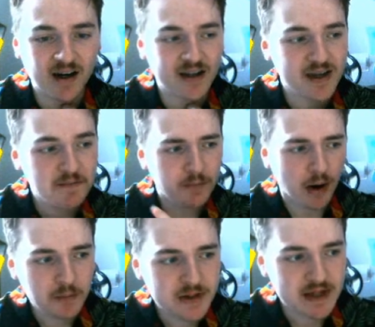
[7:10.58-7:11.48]
He
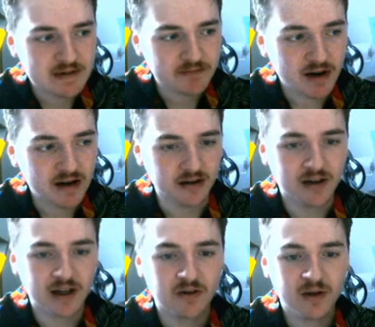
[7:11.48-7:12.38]
bumps his
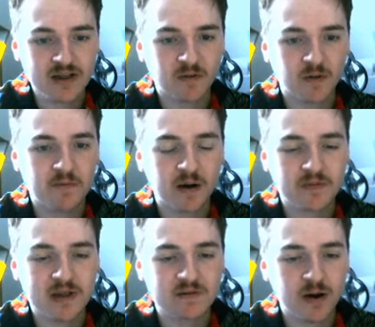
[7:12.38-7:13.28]
mug, and the reason why he
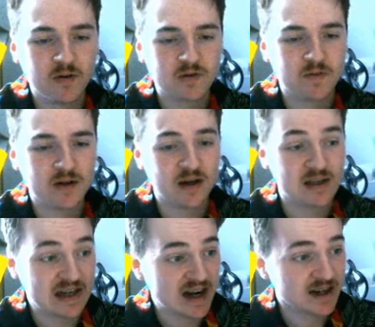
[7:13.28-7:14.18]
bumps his mug is
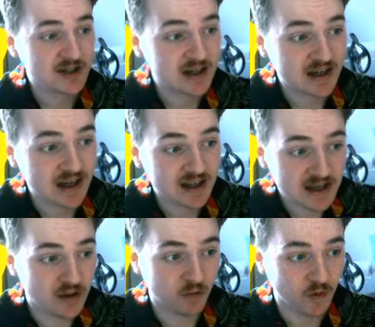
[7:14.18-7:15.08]
because it's
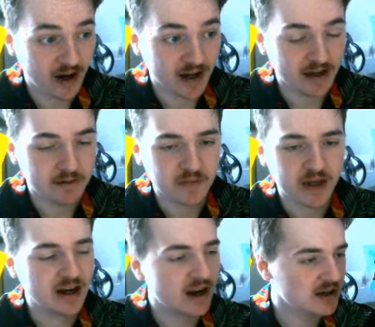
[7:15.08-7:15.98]
in the way,
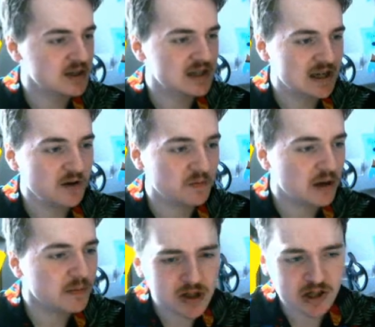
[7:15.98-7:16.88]
and I considered
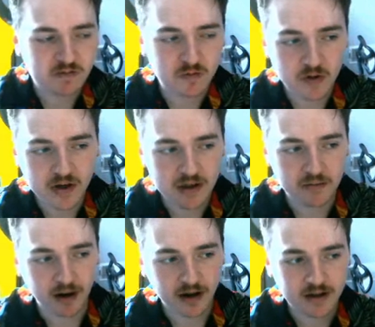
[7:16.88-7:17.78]
maybe just moving the
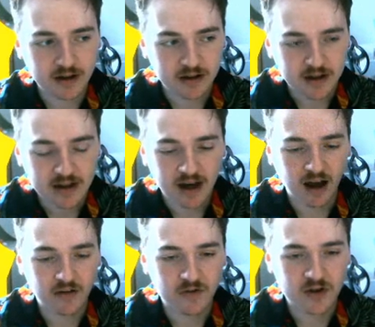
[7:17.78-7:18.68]
mug
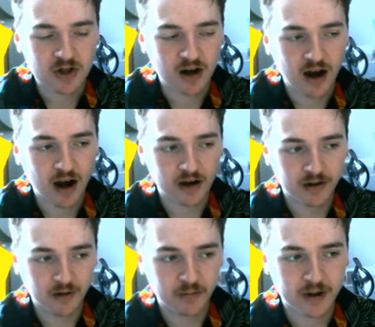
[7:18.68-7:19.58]
out of the shot a
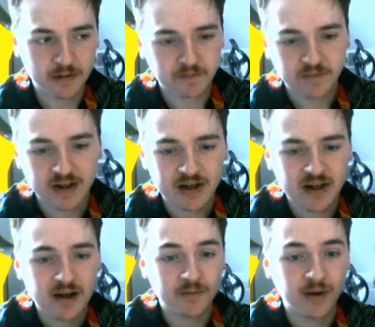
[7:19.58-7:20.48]
little bit,
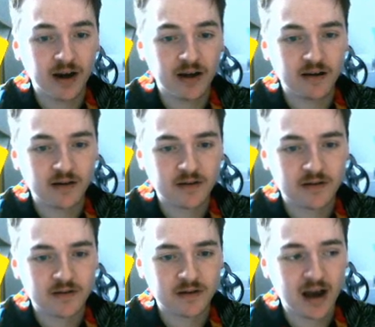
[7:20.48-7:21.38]
but
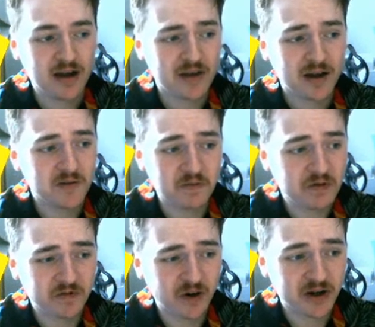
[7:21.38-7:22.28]
I thought it would
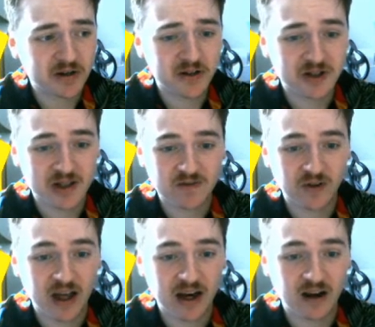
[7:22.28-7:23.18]
be funnier to just
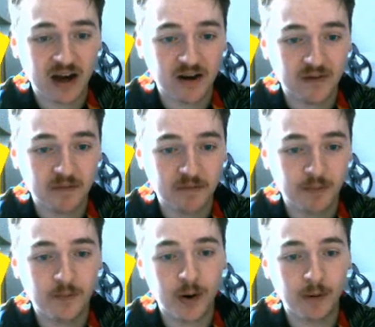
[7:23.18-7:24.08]
flat out have him
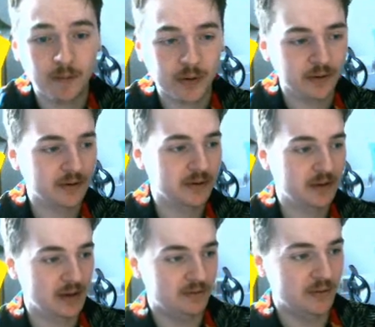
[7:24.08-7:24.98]
bump the